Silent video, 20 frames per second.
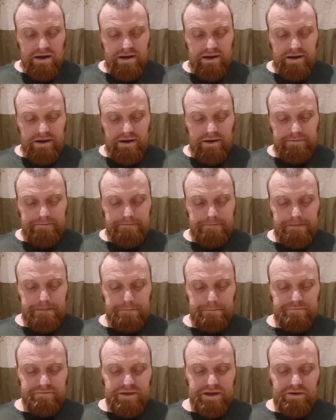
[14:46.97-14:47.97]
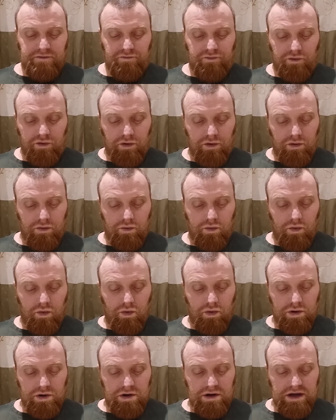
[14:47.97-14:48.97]
Royal
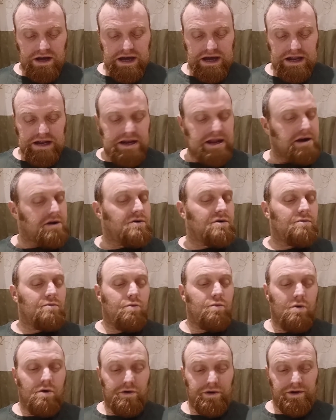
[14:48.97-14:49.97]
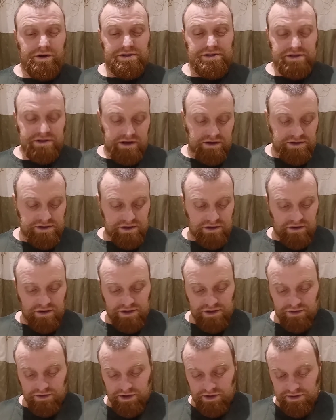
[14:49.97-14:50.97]
Warden, and Necron Warriors. So those are the guys
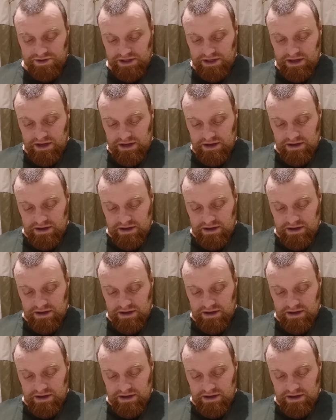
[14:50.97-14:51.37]
you're using.